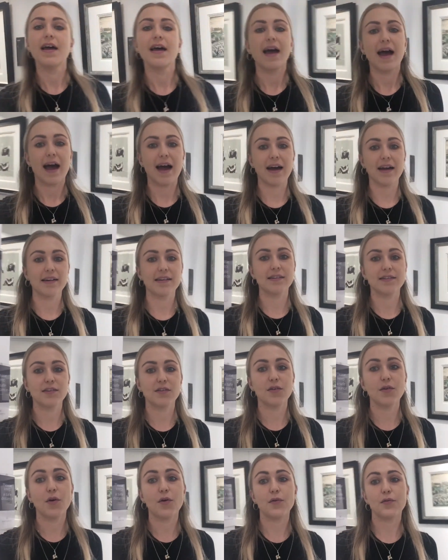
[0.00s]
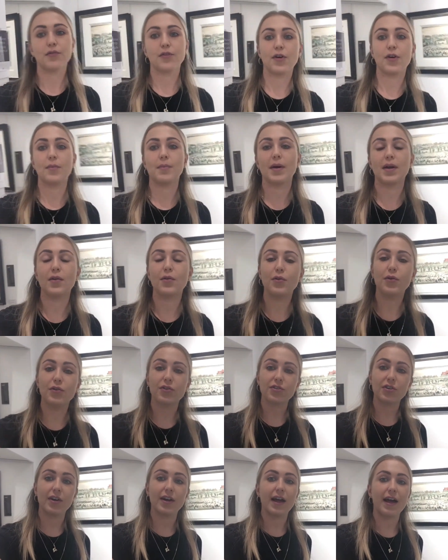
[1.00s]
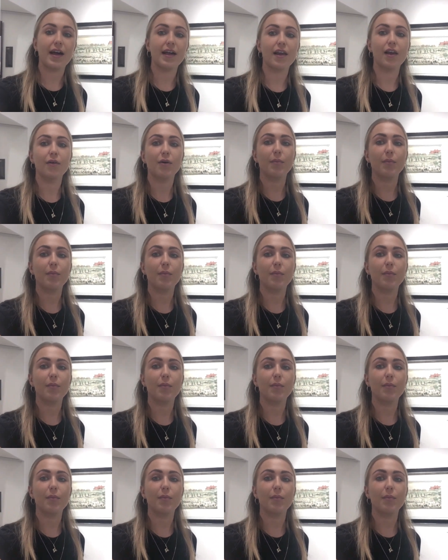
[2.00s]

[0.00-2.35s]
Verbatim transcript: and not from an auction at a lower